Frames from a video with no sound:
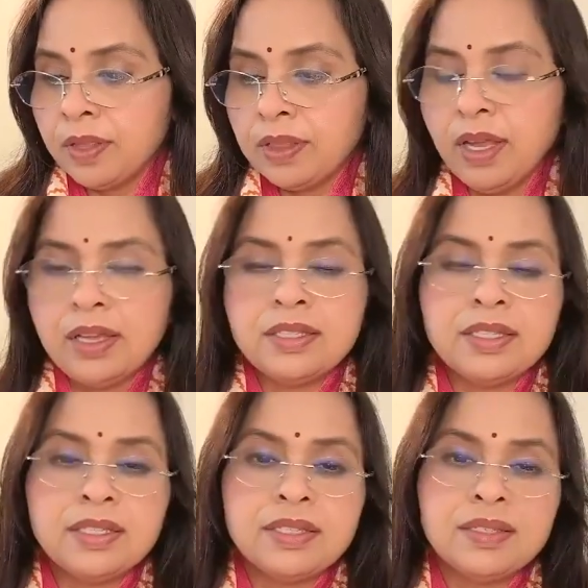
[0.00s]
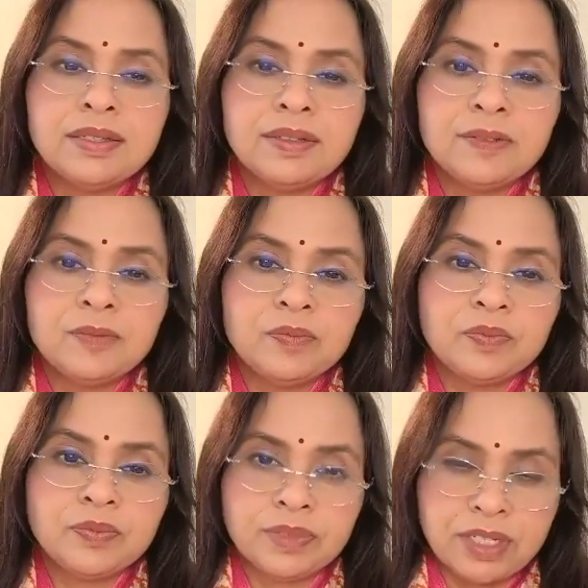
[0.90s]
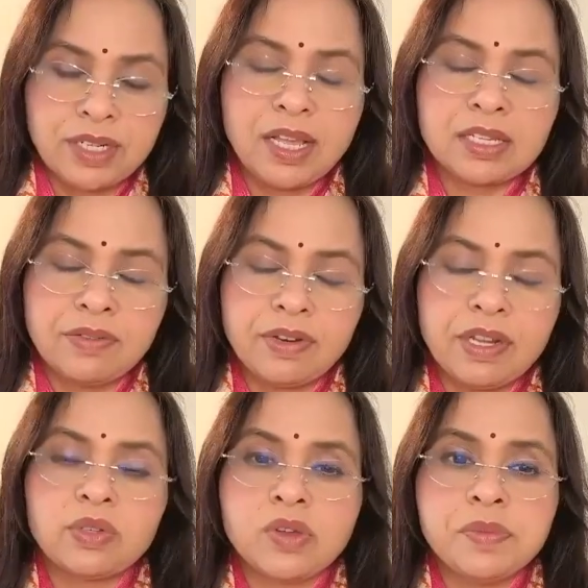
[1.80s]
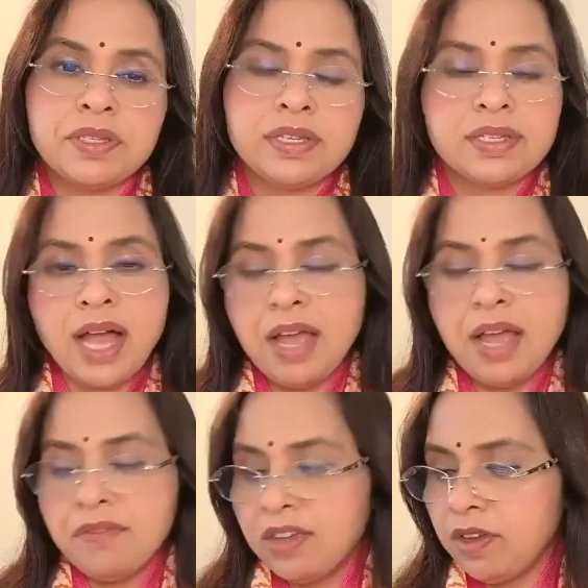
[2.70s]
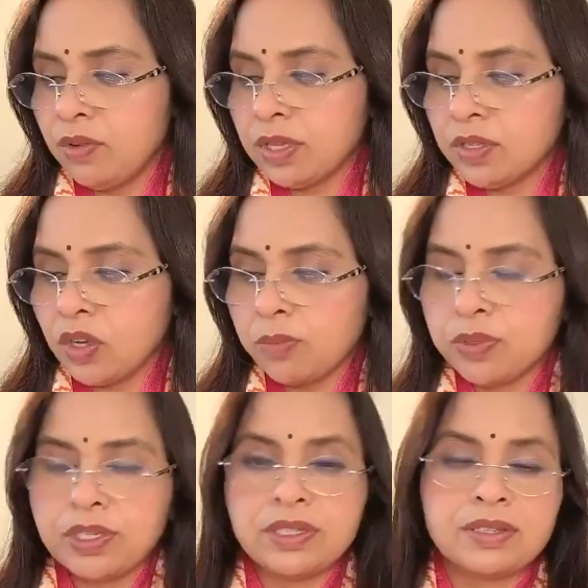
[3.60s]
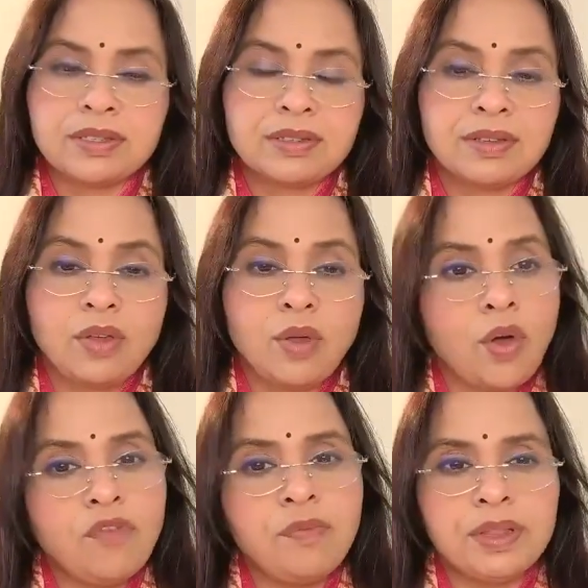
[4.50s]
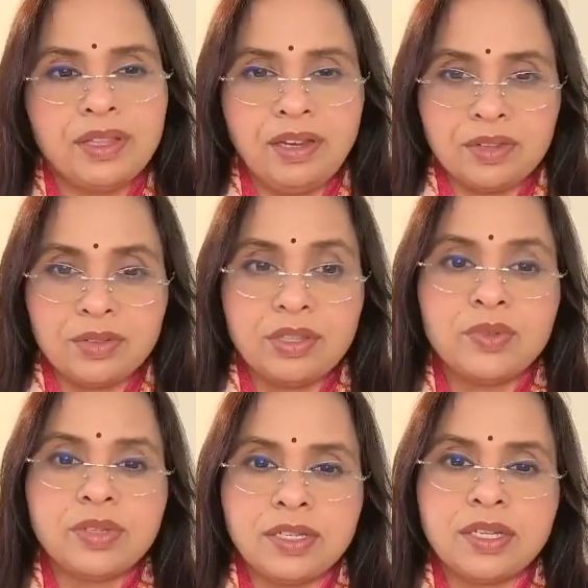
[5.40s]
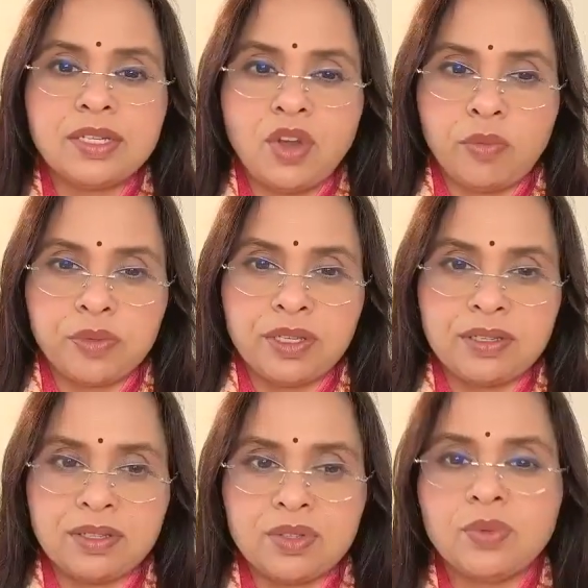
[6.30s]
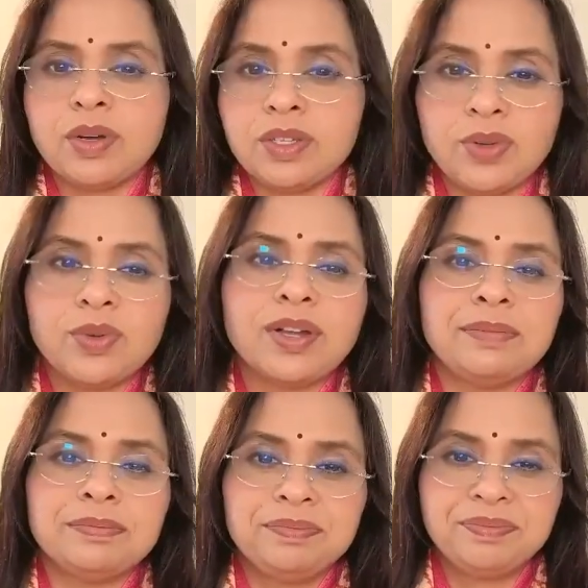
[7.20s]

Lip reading: Thus, Krishnadas Kaviraj Goswami says, I have given you the synopsis of Madhya Lila. So this was just a synopsis. So what is going to come?